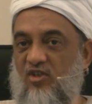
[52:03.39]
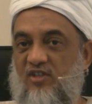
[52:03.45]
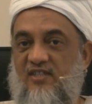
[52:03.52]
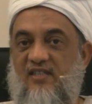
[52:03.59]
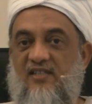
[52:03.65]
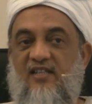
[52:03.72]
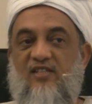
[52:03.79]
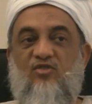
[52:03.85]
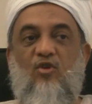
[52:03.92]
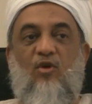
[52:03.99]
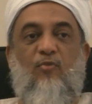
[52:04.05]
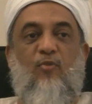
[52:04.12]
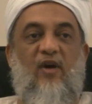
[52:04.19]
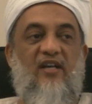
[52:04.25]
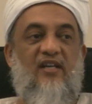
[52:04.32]
Shaw said there's
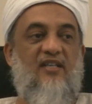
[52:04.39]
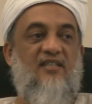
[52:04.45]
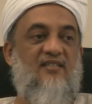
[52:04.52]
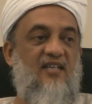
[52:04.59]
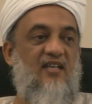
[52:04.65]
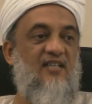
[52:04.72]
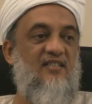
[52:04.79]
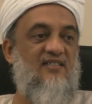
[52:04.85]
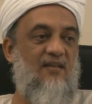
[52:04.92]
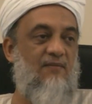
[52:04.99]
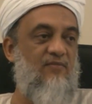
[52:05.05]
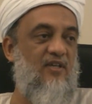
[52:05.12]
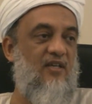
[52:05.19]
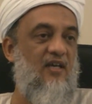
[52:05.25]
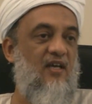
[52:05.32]
no point in saying
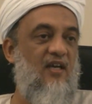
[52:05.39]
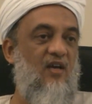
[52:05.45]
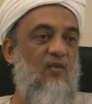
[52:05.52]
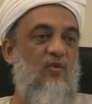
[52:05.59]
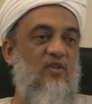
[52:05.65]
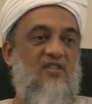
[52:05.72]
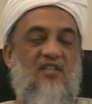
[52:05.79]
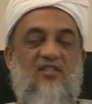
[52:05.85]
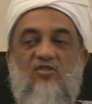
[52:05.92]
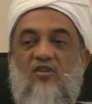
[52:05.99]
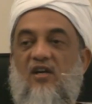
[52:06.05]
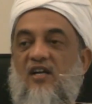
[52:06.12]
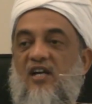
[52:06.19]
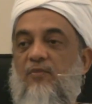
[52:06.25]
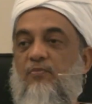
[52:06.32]
something which does
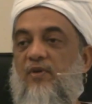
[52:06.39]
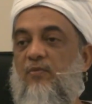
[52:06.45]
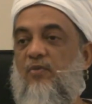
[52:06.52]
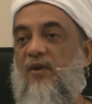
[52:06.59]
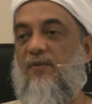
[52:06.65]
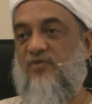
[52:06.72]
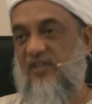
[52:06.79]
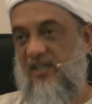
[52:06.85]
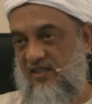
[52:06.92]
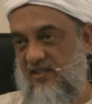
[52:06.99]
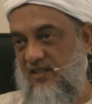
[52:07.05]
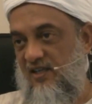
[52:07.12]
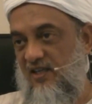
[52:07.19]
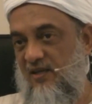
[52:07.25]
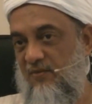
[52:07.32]
not get people upset.
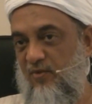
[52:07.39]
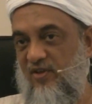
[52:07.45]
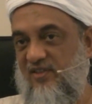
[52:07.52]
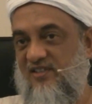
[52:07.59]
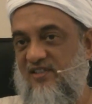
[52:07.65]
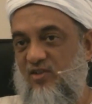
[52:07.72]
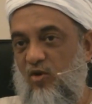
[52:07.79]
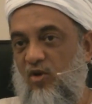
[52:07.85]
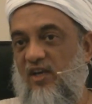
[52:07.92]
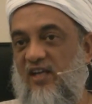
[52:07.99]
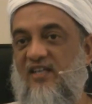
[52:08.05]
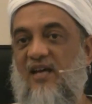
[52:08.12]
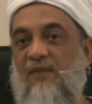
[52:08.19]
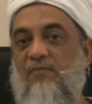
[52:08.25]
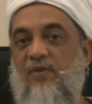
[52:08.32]
Because the
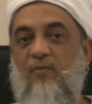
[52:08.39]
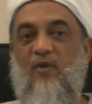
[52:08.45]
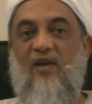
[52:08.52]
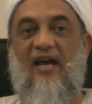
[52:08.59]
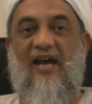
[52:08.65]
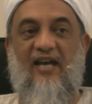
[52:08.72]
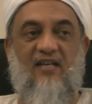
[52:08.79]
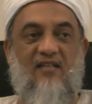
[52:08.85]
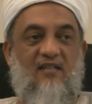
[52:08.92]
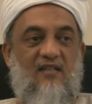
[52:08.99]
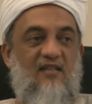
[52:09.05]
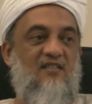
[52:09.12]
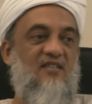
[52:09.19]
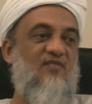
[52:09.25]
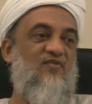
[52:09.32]
only time people
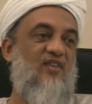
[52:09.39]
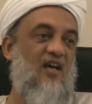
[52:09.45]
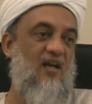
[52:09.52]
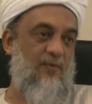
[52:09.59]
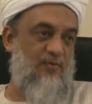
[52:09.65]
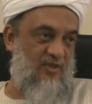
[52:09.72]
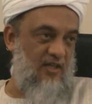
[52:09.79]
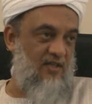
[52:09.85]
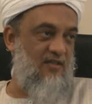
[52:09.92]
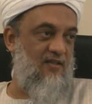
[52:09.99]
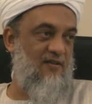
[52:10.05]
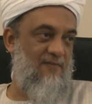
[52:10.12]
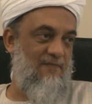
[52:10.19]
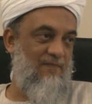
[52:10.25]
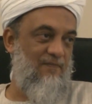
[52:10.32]
act is if they are upset.
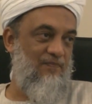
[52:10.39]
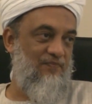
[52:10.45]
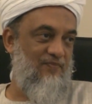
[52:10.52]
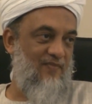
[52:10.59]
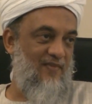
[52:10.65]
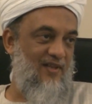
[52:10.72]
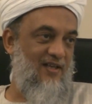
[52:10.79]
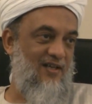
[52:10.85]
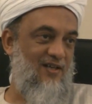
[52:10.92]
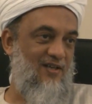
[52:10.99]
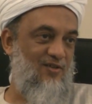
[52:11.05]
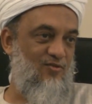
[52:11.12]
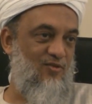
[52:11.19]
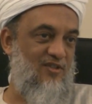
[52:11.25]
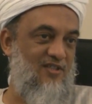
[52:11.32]

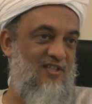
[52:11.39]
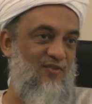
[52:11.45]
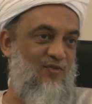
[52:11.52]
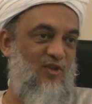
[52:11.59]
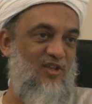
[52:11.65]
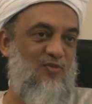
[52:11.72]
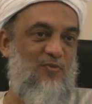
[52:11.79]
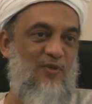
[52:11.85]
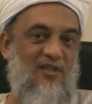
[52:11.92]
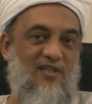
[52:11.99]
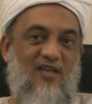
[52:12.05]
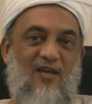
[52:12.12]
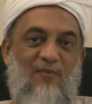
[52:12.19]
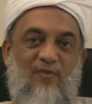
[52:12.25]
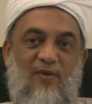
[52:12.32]
So he says if you are
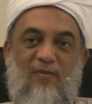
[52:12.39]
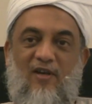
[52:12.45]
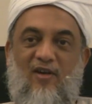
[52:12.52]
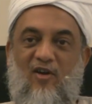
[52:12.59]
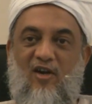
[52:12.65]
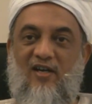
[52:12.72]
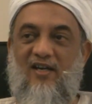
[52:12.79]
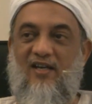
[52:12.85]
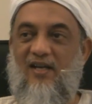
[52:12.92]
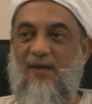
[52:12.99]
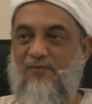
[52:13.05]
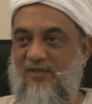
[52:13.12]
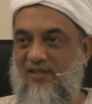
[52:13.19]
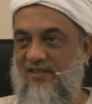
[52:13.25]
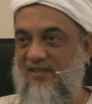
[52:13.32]
speaking and people are not getting
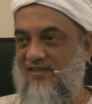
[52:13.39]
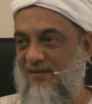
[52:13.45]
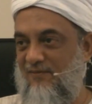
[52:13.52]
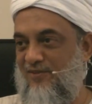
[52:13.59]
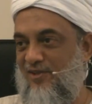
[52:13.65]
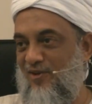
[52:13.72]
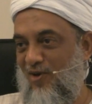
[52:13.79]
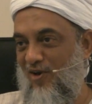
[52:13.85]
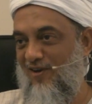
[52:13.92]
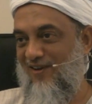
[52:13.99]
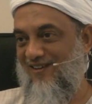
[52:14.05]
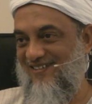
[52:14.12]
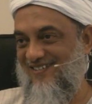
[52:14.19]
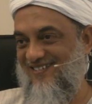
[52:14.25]
upset, there's something wrong.